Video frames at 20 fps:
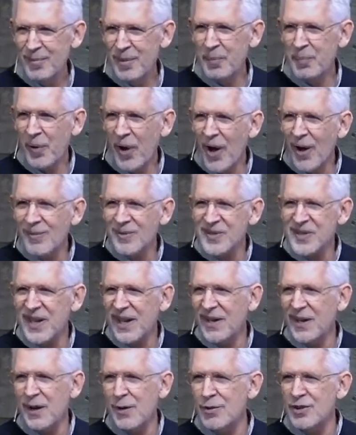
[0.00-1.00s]
But Palm
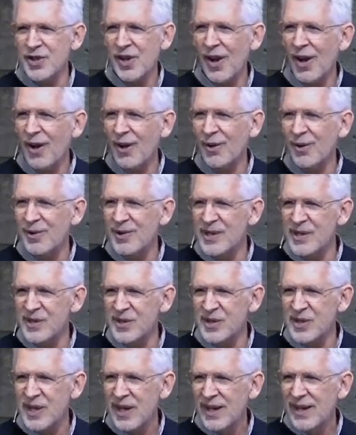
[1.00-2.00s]
Sunday was
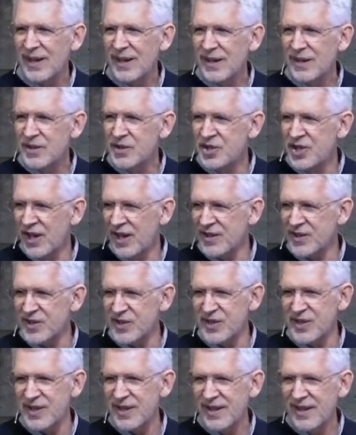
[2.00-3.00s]
always
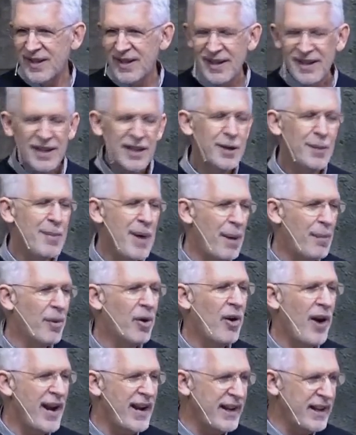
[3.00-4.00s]
just
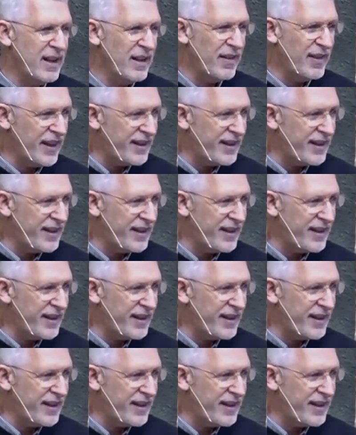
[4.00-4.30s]
commemorating